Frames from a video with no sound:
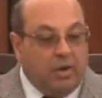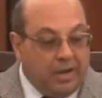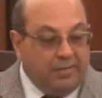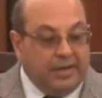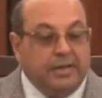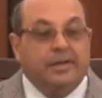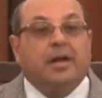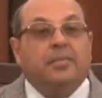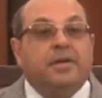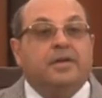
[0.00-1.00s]
governing the
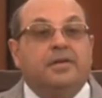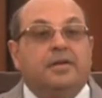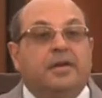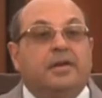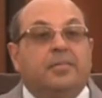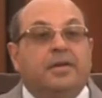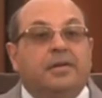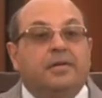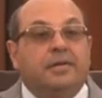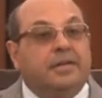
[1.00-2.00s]
arbitration agreement
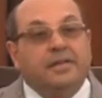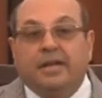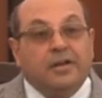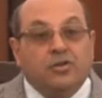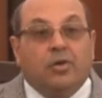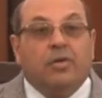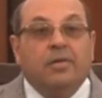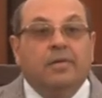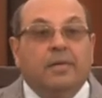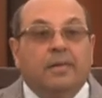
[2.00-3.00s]
is English law,
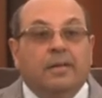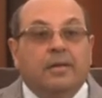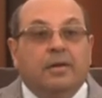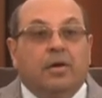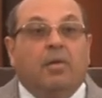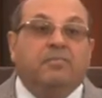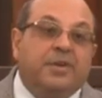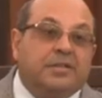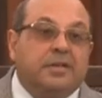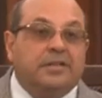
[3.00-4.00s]

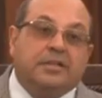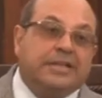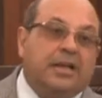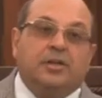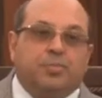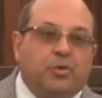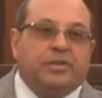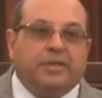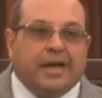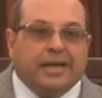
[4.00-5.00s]
obviously the challenge
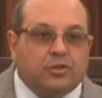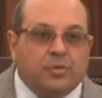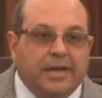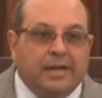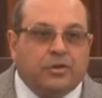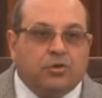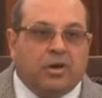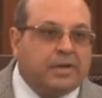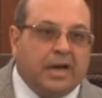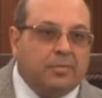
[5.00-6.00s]
procedure has to be English law,
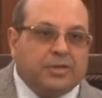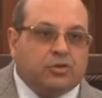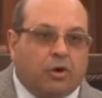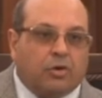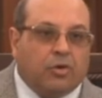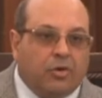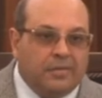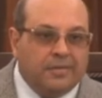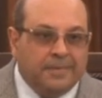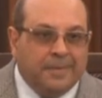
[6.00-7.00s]
it can't be Scot law.
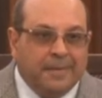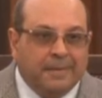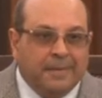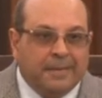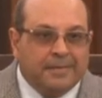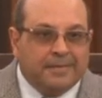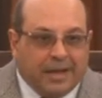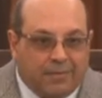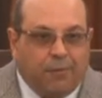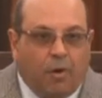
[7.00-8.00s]

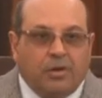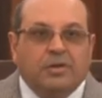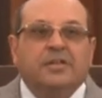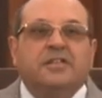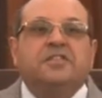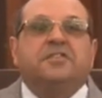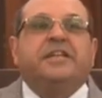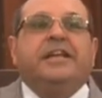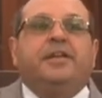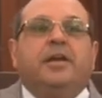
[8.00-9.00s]
Therefore,
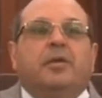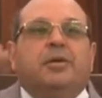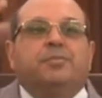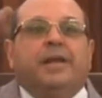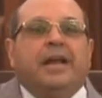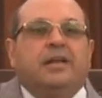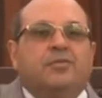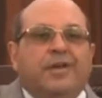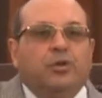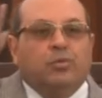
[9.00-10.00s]
seat here must be read as
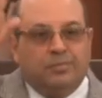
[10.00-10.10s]
venue.